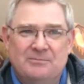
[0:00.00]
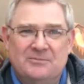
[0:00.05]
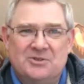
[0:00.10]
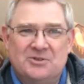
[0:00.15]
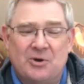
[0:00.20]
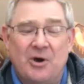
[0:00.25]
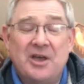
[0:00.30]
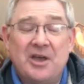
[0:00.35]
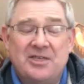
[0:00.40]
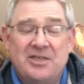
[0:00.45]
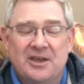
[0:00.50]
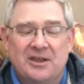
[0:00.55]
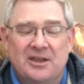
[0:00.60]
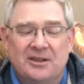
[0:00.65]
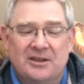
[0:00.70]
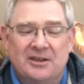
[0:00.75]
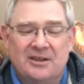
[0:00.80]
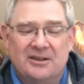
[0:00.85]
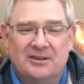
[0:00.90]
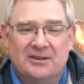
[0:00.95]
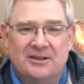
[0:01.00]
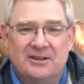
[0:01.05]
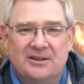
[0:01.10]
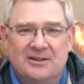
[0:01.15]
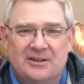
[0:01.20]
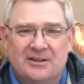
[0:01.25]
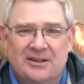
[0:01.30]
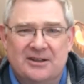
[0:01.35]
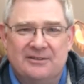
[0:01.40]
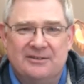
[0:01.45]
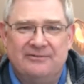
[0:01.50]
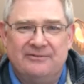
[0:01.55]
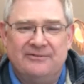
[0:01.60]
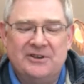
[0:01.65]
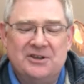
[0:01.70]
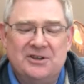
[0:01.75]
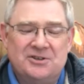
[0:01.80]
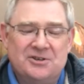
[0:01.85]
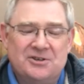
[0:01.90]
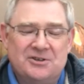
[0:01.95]
So I think that the
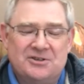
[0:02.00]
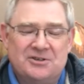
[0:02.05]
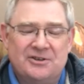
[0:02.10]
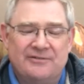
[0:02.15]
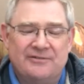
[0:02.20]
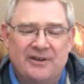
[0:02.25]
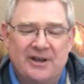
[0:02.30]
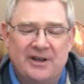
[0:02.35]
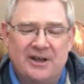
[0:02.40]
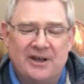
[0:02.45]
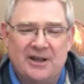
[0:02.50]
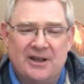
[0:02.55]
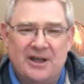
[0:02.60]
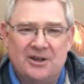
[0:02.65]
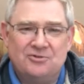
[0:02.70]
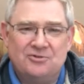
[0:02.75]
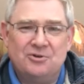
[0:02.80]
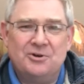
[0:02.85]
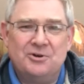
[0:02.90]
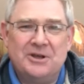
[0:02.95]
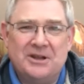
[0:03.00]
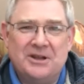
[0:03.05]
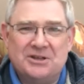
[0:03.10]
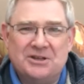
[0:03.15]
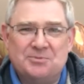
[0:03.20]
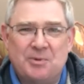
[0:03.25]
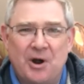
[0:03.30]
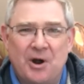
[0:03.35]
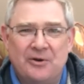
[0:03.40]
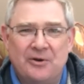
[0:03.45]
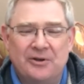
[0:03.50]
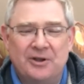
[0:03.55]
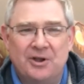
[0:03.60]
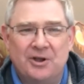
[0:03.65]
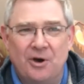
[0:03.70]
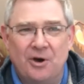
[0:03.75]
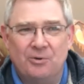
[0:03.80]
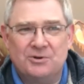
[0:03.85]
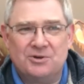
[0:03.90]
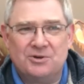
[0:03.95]
features of a truly inspiring
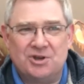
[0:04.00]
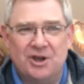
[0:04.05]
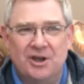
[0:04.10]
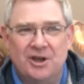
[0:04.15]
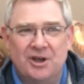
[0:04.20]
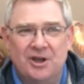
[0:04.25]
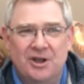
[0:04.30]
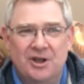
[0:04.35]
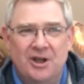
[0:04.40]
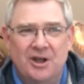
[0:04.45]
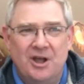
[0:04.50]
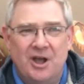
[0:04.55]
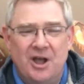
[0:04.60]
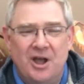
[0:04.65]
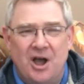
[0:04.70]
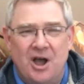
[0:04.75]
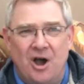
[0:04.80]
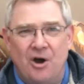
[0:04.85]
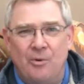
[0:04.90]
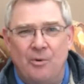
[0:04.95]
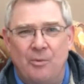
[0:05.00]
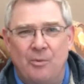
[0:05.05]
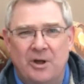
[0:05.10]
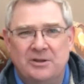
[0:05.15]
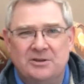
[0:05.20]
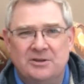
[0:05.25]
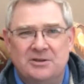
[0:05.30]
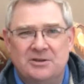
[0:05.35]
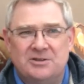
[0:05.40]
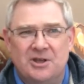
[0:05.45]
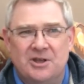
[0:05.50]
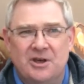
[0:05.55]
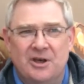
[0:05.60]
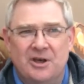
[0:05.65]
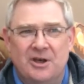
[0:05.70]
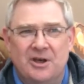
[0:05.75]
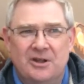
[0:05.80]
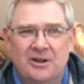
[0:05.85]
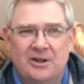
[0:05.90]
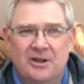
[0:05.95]
culture are ones
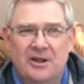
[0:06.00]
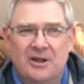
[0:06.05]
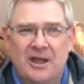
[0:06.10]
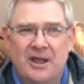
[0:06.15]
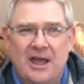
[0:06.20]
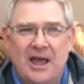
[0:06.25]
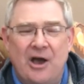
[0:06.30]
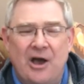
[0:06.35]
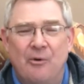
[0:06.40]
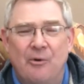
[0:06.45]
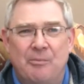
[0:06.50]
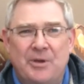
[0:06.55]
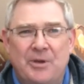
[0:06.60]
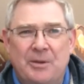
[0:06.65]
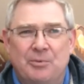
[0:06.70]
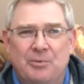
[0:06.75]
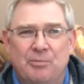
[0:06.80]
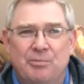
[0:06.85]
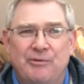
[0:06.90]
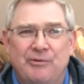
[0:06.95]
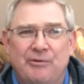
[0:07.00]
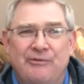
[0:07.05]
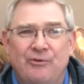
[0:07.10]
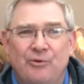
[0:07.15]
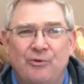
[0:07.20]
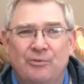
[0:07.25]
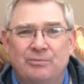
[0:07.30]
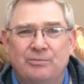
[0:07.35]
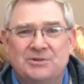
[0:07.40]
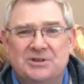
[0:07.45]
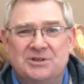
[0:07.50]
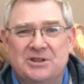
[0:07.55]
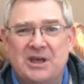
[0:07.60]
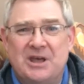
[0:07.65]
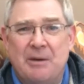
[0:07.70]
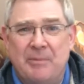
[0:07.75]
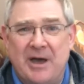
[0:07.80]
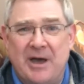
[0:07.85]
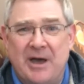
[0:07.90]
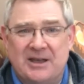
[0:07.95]
that help people perform to
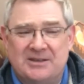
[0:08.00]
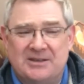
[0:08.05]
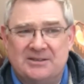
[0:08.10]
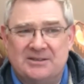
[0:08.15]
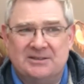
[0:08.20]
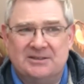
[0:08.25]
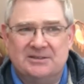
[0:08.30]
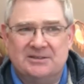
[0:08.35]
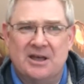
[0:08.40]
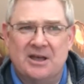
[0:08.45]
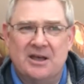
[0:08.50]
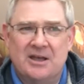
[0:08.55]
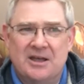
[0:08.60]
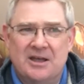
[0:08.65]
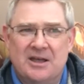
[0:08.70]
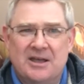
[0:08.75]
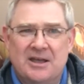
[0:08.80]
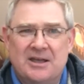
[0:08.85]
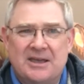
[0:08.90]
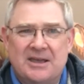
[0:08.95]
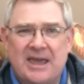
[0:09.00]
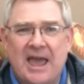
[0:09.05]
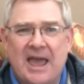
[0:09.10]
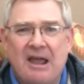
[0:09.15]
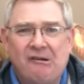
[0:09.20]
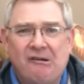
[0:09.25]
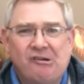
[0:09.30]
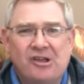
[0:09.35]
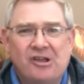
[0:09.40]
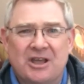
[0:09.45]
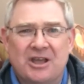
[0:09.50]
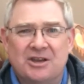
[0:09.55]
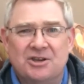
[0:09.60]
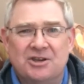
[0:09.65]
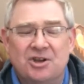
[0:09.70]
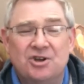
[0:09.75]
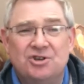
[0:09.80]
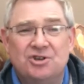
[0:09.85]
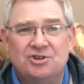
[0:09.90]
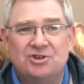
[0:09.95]
their best. It's a caring
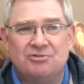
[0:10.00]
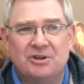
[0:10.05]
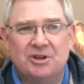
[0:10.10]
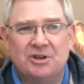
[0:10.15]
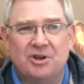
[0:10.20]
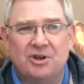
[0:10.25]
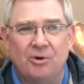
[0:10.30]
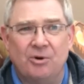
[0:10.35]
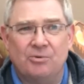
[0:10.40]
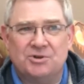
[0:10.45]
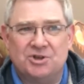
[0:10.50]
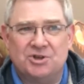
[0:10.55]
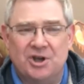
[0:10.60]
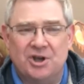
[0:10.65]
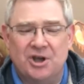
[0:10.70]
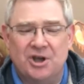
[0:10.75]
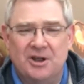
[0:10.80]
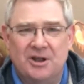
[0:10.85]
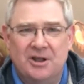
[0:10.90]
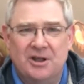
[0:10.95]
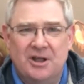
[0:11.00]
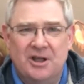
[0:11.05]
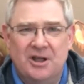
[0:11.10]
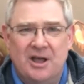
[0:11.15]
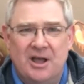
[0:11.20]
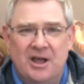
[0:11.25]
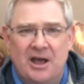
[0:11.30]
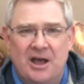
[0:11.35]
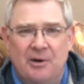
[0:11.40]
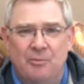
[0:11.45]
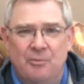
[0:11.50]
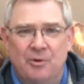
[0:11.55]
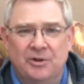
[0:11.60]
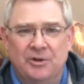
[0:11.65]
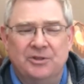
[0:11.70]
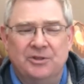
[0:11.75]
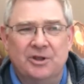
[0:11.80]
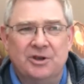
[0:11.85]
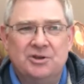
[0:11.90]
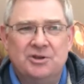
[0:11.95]
and nurturing culture, and
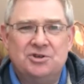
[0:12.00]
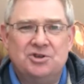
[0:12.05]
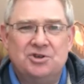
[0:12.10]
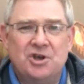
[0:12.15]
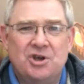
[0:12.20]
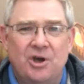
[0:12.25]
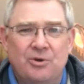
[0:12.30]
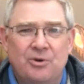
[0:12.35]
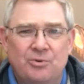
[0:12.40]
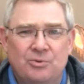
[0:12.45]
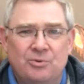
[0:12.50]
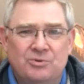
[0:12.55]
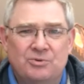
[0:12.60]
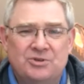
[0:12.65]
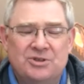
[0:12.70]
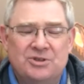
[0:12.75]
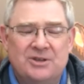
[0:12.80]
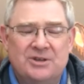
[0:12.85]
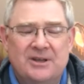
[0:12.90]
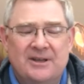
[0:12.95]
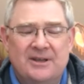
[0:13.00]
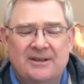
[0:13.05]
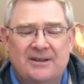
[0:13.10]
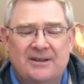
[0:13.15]
one that shows,